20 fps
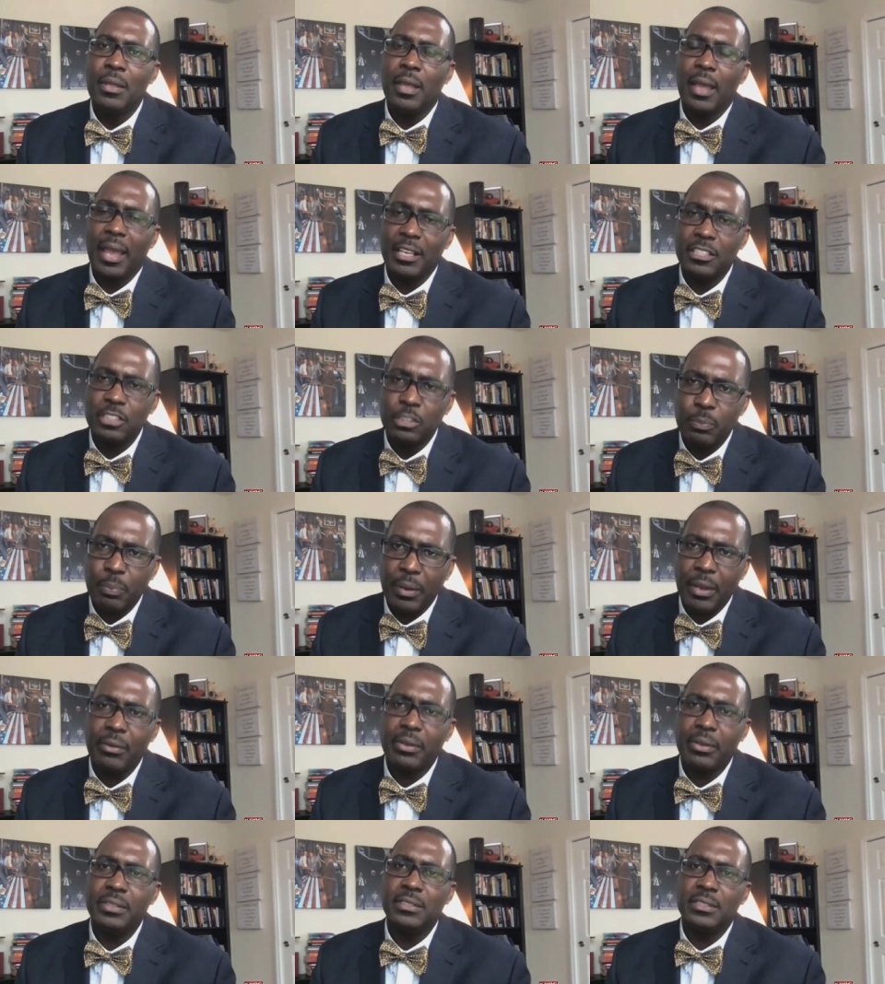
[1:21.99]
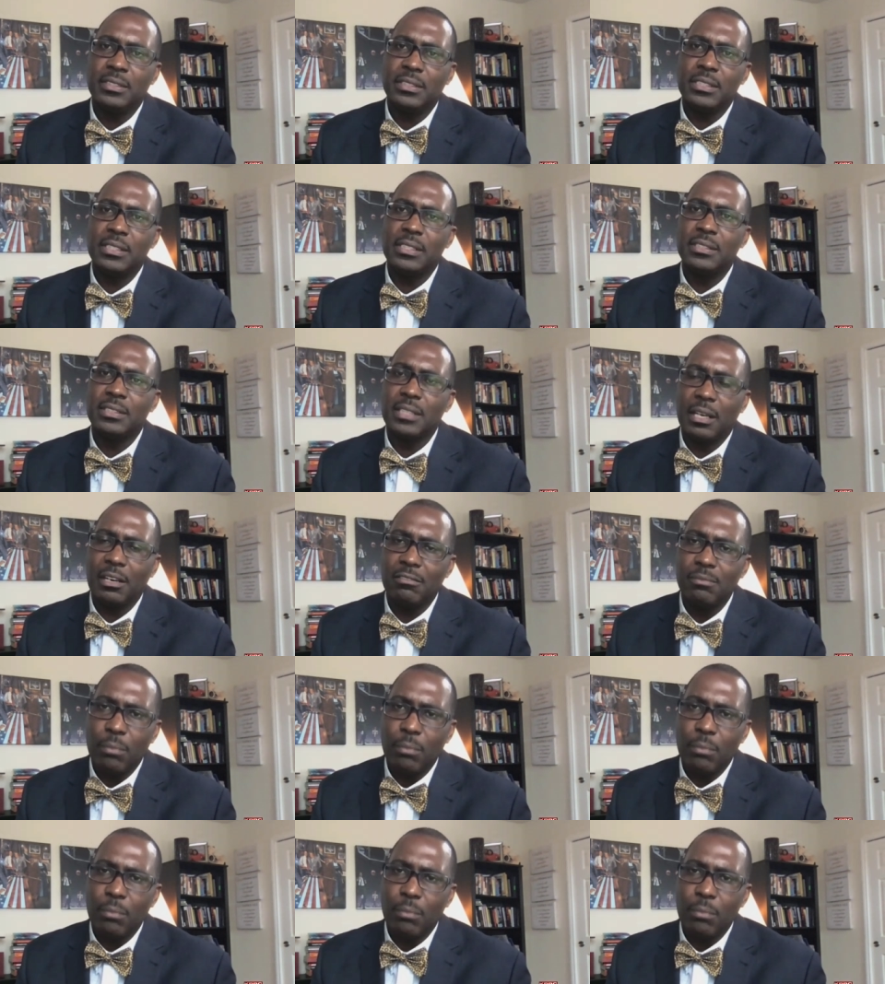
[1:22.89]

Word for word: experiences of